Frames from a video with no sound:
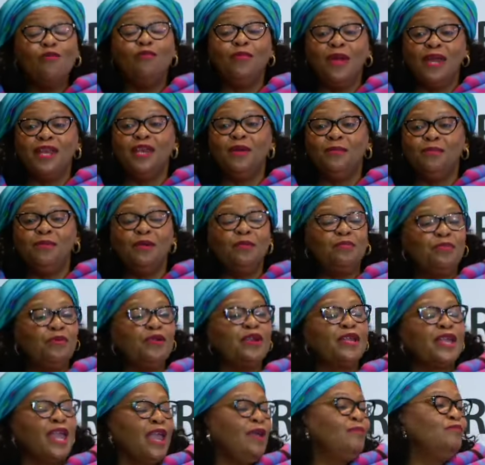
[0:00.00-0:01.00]
many
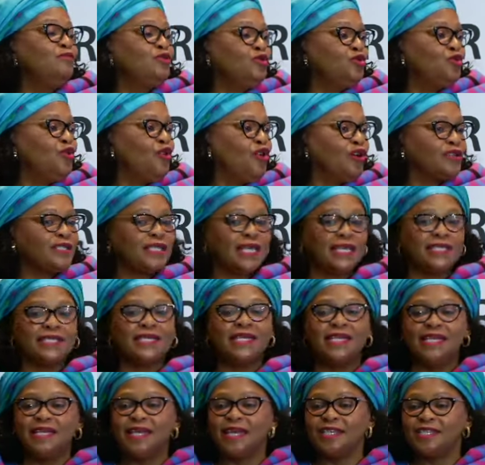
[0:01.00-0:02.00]
people came to
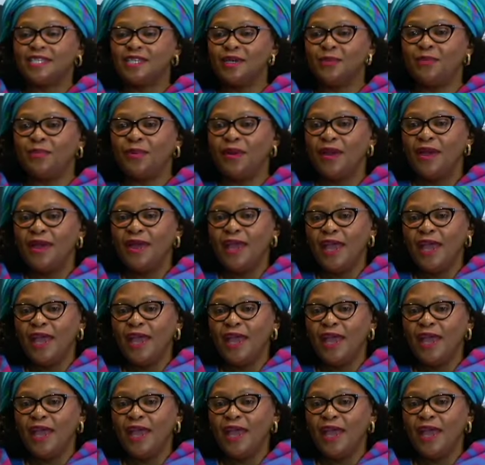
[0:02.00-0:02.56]
COSAS leadership